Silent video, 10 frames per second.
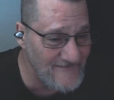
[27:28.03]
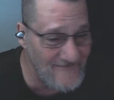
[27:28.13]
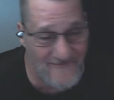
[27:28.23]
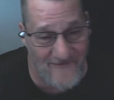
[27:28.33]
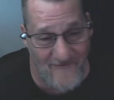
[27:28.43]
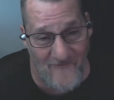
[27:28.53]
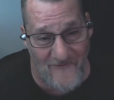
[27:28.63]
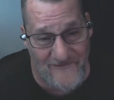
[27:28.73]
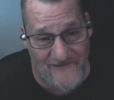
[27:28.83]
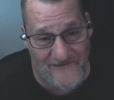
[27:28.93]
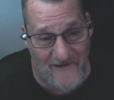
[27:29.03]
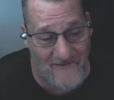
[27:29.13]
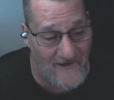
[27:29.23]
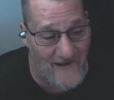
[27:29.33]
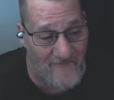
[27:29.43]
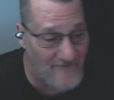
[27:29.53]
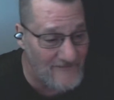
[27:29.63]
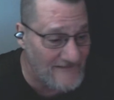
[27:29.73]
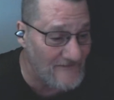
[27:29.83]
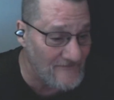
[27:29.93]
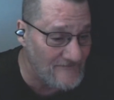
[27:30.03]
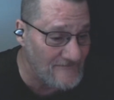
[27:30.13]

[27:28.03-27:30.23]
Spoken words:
Almost the entire damn episode.